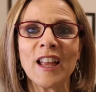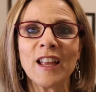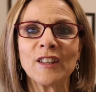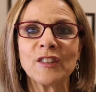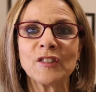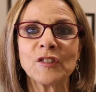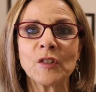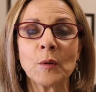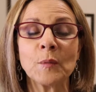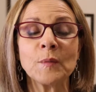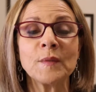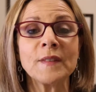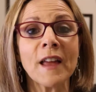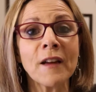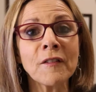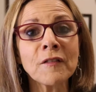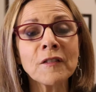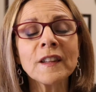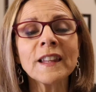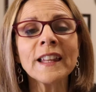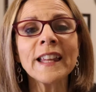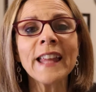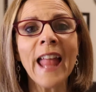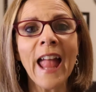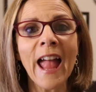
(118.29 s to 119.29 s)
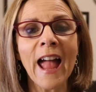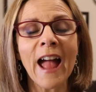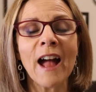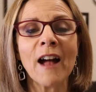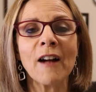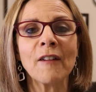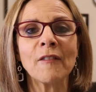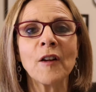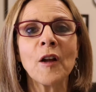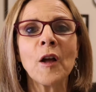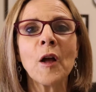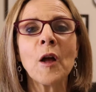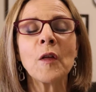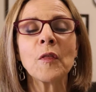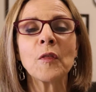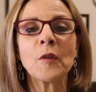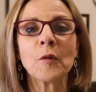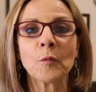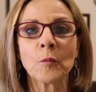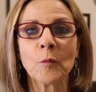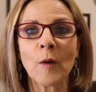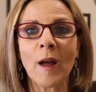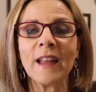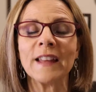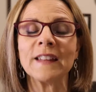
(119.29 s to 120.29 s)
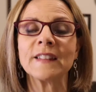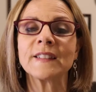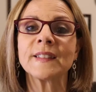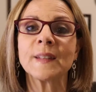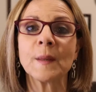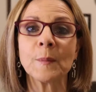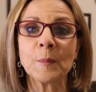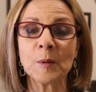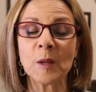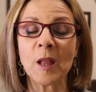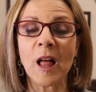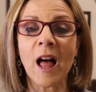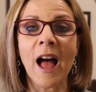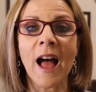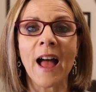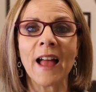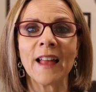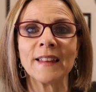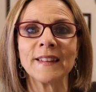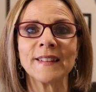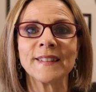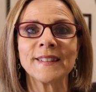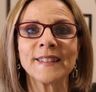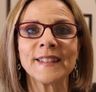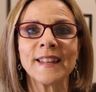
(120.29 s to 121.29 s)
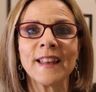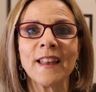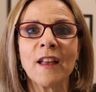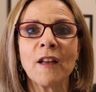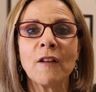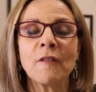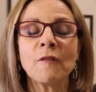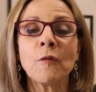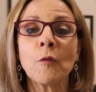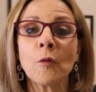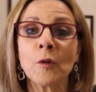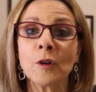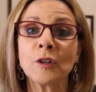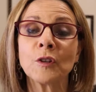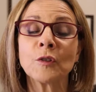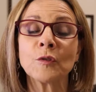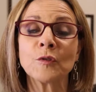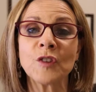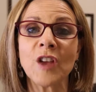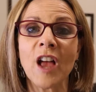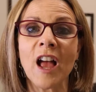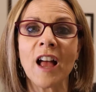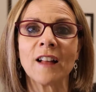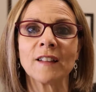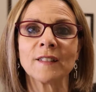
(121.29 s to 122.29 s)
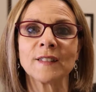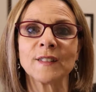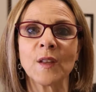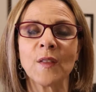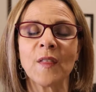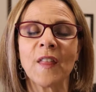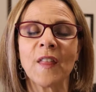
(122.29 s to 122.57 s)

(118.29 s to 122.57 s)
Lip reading: So definitely have the right supplies for your child so